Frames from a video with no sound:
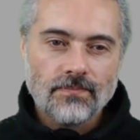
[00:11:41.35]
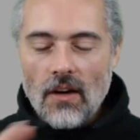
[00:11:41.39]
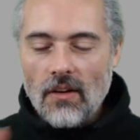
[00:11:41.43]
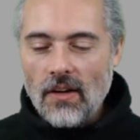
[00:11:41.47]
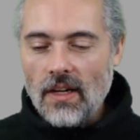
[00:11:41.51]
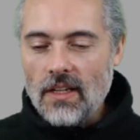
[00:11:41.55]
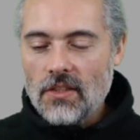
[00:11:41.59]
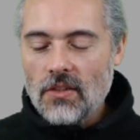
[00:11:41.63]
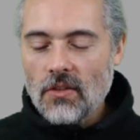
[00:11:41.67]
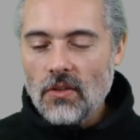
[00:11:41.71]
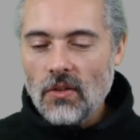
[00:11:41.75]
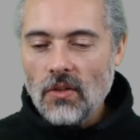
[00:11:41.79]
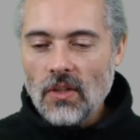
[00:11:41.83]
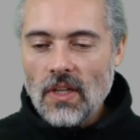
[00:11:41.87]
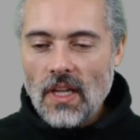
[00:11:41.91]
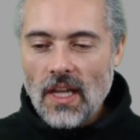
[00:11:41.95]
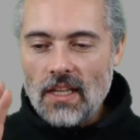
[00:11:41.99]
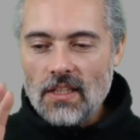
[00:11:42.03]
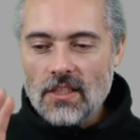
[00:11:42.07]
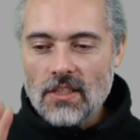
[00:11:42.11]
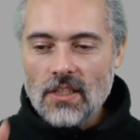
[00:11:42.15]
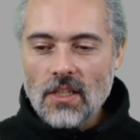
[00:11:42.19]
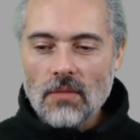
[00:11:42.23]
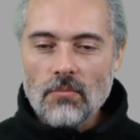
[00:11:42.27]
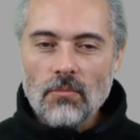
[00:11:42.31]
All right, so
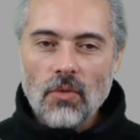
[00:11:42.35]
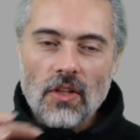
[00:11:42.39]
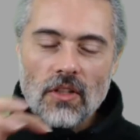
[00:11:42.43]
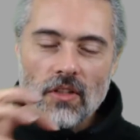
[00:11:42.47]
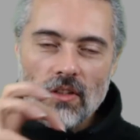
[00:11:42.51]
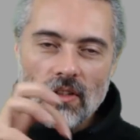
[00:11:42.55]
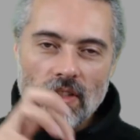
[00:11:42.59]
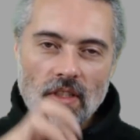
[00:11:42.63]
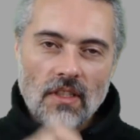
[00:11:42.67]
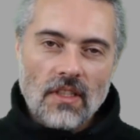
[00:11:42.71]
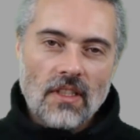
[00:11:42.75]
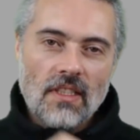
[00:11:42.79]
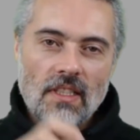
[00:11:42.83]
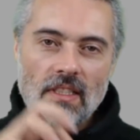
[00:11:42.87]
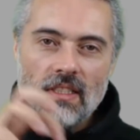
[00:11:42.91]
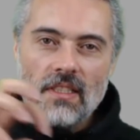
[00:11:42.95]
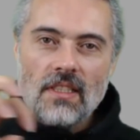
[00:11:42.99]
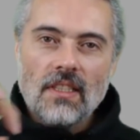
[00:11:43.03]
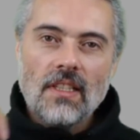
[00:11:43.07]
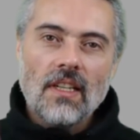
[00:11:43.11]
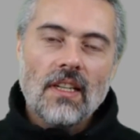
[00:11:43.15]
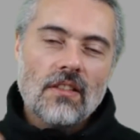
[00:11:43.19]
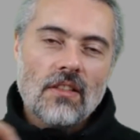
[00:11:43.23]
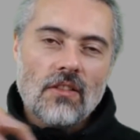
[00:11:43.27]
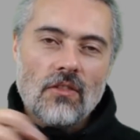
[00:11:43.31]
at some point you're going to need
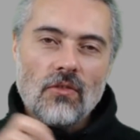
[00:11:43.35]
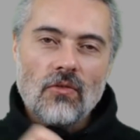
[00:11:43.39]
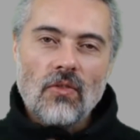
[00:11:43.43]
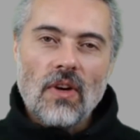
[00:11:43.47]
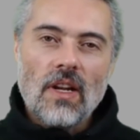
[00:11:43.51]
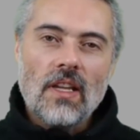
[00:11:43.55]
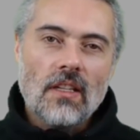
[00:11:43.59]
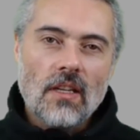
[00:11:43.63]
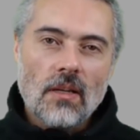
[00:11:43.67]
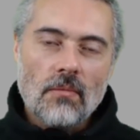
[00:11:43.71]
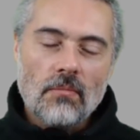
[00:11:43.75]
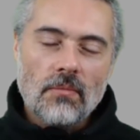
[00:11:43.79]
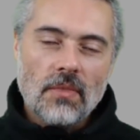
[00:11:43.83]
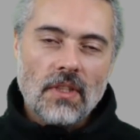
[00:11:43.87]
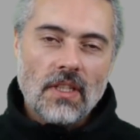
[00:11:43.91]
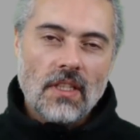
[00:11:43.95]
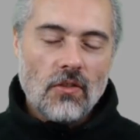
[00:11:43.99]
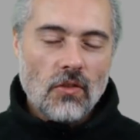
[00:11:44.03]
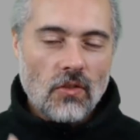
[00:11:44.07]
to get into the right company.